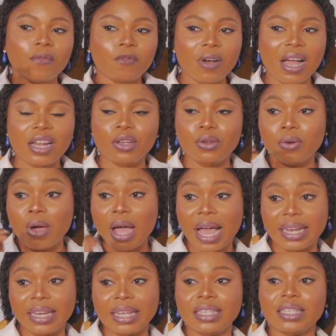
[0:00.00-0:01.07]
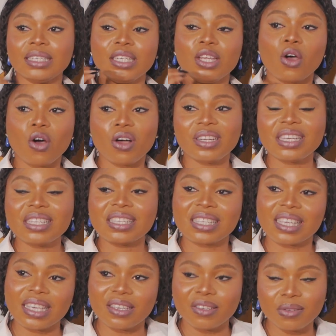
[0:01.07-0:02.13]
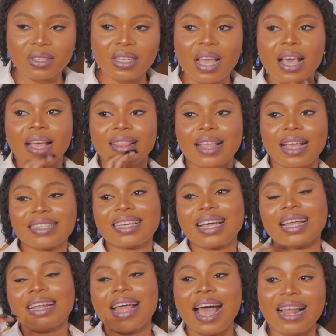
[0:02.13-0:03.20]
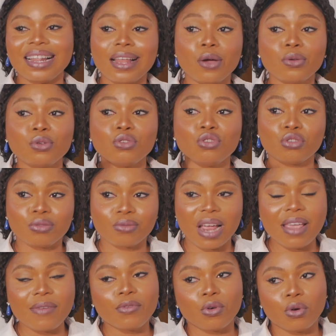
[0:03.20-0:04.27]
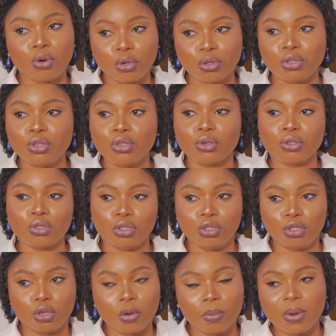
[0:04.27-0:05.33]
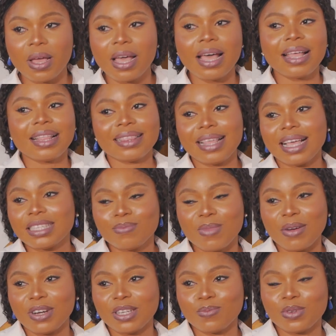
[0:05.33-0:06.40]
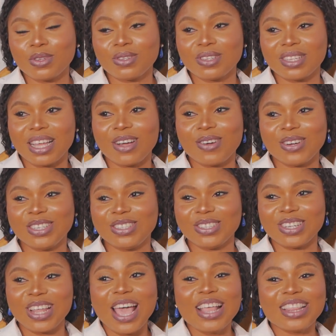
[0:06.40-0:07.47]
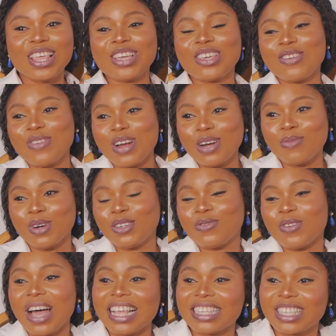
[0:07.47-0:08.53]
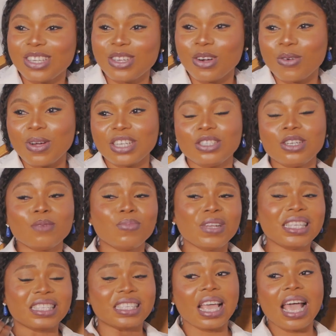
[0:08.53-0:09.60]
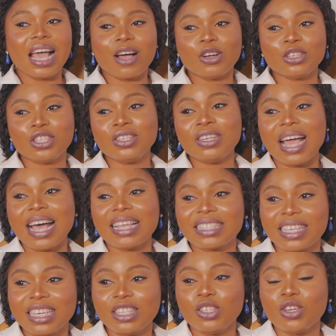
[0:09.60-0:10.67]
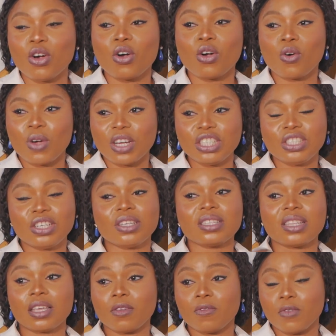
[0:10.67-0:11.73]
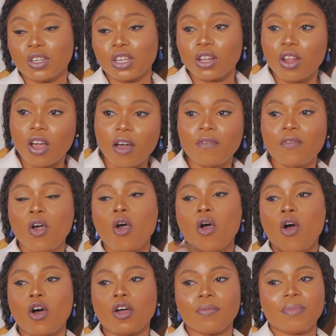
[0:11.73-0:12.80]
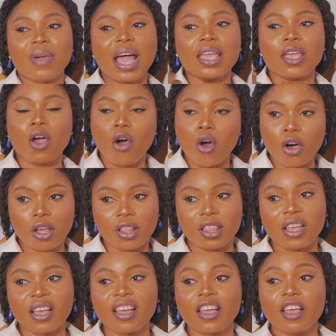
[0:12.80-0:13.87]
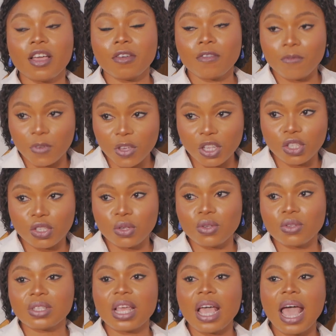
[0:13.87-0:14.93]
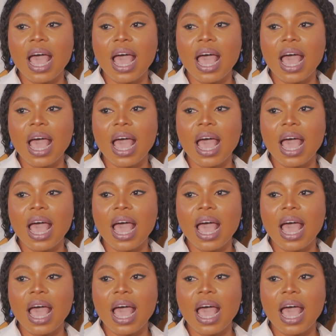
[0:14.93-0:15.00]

Value added, the other skills that can allow you thrive on your job. That's my response to that question. Thank you very much for asking your question. Please continue asking your questions. Thank you for the love on my other videos